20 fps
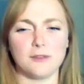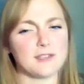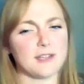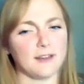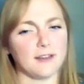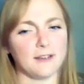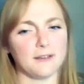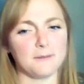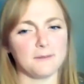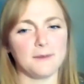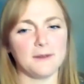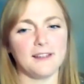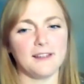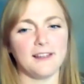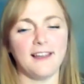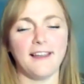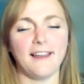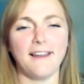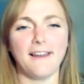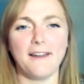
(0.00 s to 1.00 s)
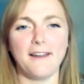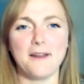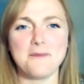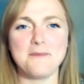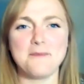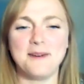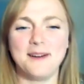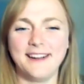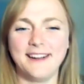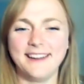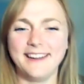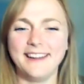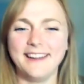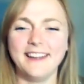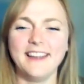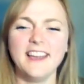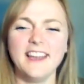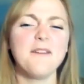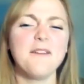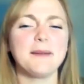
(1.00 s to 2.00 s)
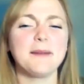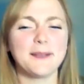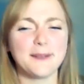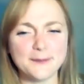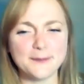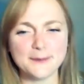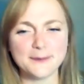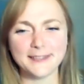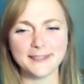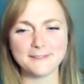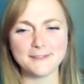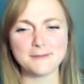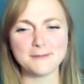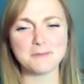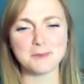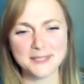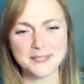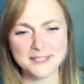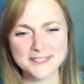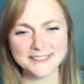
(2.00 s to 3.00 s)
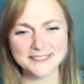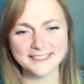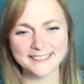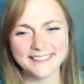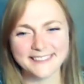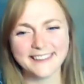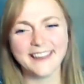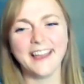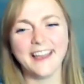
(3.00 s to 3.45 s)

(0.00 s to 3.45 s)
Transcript: time, because we live in Britain,